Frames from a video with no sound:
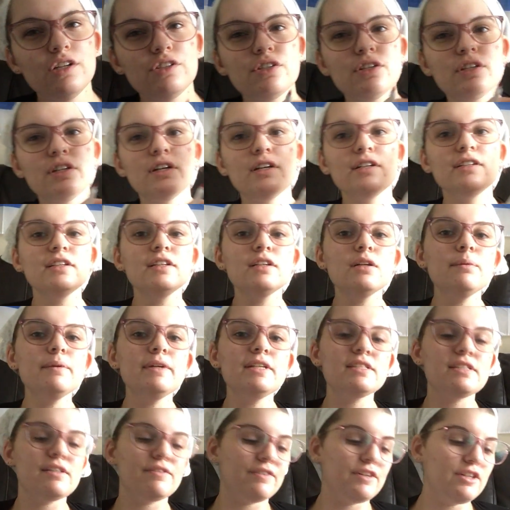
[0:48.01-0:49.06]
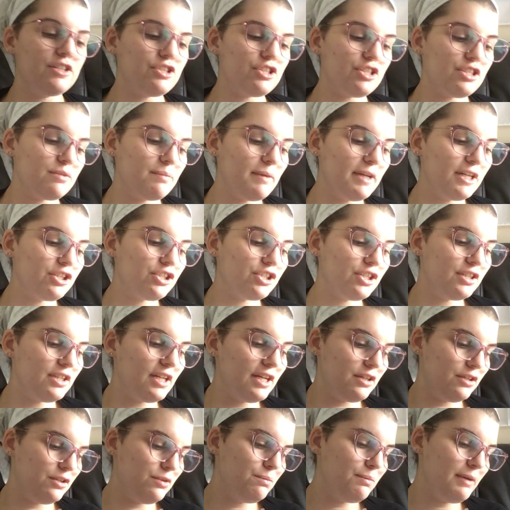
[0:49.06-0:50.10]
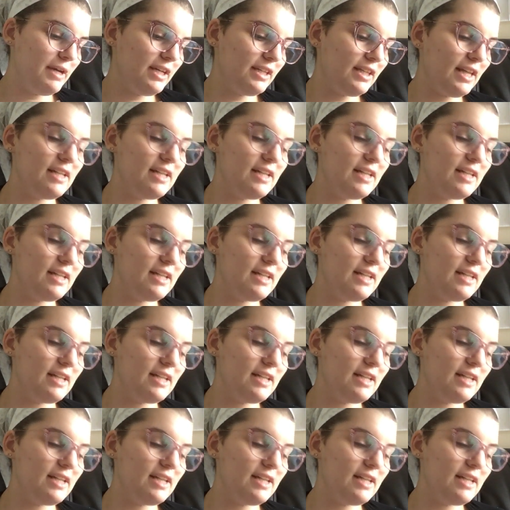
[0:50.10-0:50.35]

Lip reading: So they're a little bit different. Just make sure that you make